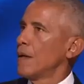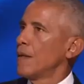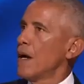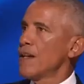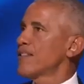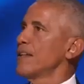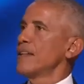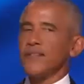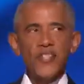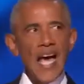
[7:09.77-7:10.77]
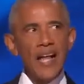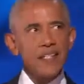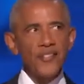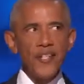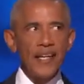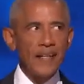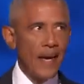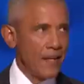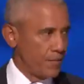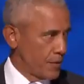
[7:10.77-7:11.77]
There's the childish
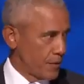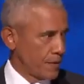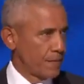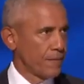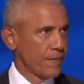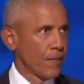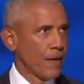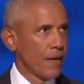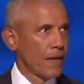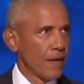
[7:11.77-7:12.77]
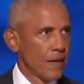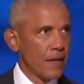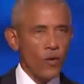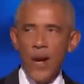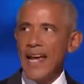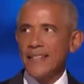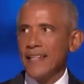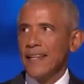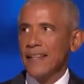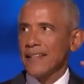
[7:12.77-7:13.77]
nicknames, the
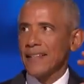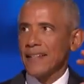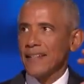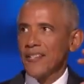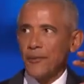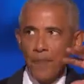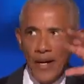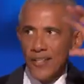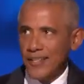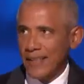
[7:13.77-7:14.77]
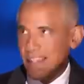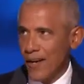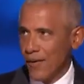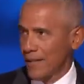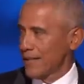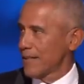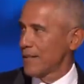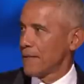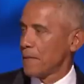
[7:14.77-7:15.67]
crazy conspiracy theories